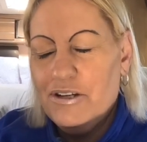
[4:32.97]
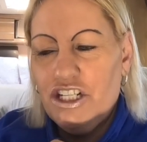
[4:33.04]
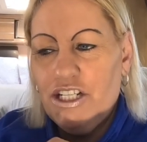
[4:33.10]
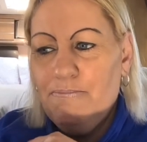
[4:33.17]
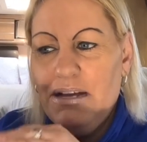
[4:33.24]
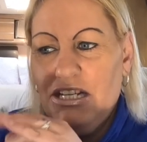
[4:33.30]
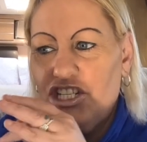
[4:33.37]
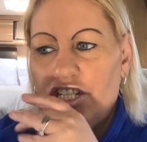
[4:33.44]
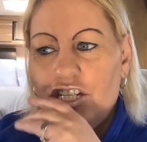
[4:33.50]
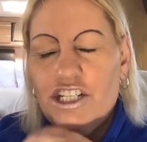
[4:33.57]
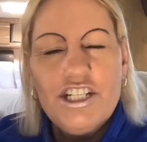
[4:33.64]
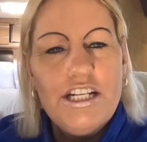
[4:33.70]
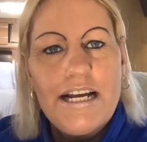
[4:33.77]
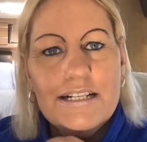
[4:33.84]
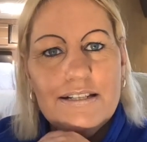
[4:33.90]
but she mentioned
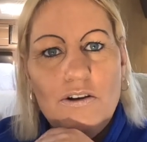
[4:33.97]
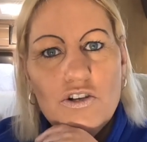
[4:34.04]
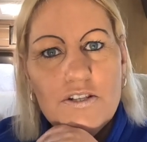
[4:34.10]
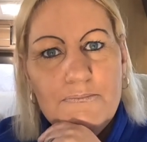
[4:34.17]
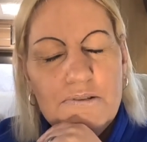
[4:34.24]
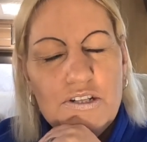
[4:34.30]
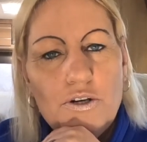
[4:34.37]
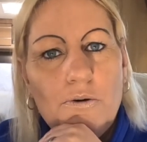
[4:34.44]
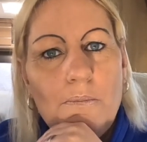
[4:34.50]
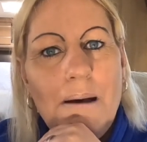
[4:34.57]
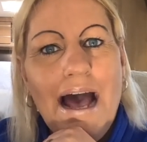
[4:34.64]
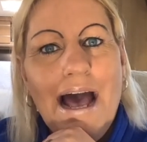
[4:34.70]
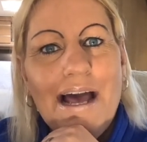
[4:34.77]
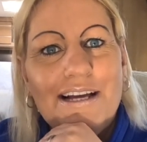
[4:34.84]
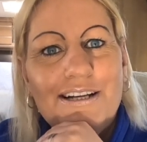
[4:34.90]
she has a hospital
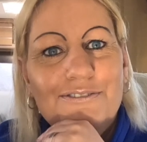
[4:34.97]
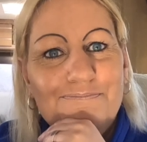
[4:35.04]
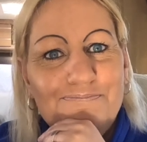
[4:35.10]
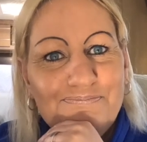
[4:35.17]
bag.